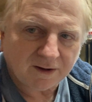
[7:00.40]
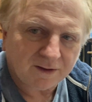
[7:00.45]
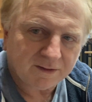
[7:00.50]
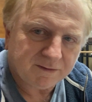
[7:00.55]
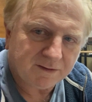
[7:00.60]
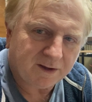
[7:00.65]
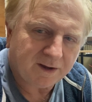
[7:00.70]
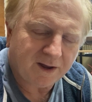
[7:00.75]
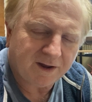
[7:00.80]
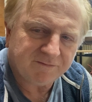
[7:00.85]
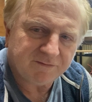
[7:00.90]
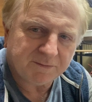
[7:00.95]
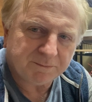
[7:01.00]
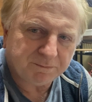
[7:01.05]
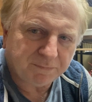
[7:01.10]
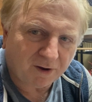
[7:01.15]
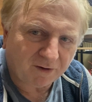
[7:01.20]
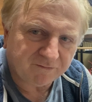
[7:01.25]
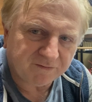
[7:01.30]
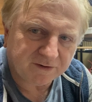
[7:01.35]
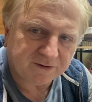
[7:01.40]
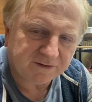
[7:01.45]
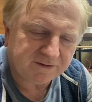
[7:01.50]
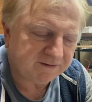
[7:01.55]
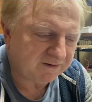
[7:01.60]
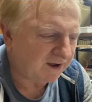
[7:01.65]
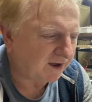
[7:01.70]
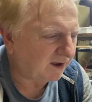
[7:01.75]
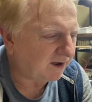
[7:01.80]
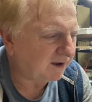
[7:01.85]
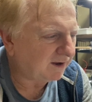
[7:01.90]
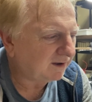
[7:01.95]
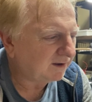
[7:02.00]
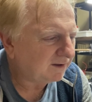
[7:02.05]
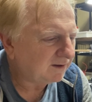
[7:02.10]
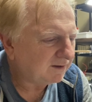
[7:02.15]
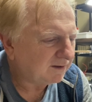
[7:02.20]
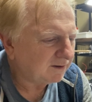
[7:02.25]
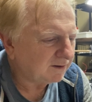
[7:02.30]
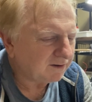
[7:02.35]
They haven't bothered
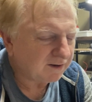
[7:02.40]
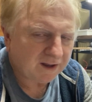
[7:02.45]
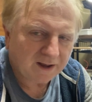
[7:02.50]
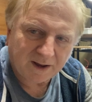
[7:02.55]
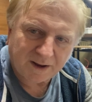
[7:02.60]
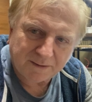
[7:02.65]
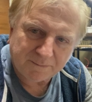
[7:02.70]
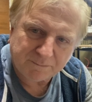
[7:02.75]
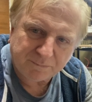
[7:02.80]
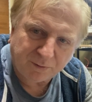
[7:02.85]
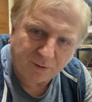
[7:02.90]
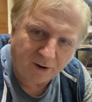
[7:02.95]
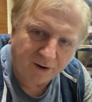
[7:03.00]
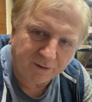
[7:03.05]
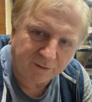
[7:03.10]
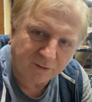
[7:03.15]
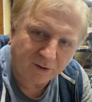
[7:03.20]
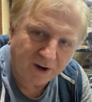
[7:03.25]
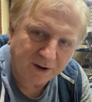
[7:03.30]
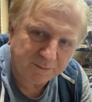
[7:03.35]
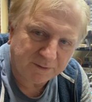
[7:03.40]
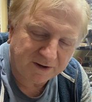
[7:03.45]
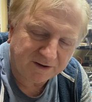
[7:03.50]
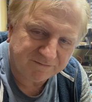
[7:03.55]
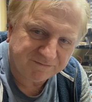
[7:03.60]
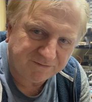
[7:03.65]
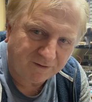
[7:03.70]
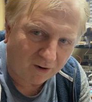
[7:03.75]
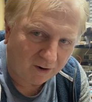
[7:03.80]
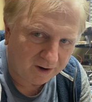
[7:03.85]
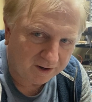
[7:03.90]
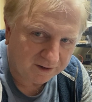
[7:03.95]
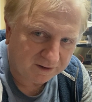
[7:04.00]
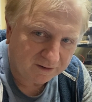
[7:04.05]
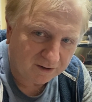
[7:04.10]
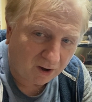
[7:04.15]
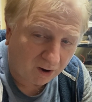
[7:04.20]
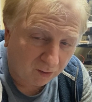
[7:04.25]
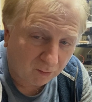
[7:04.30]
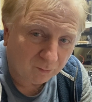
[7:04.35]
programming fine
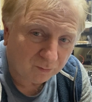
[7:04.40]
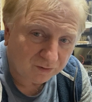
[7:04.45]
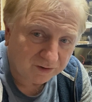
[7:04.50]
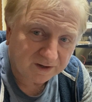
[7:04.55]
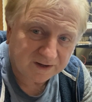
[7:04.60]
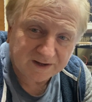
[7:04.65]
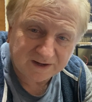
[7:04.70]
gold